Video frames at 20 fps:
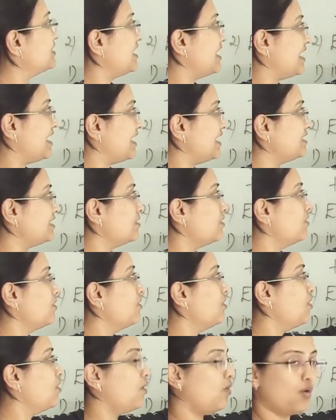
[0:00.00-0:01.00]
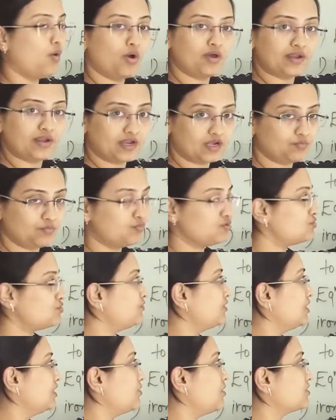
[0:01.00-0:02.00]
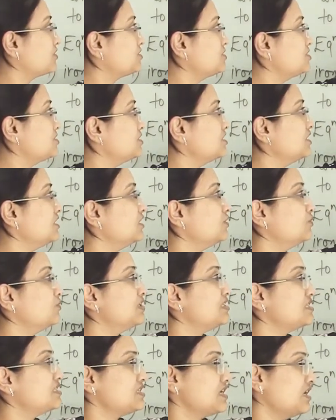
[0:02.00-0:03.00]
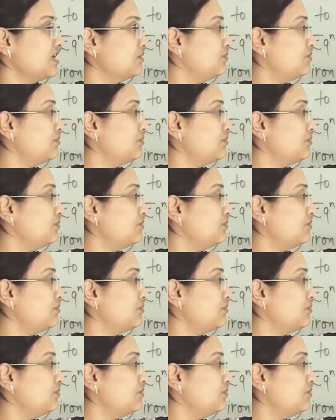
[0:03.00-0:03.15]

air or atmospheric oxygen, it will start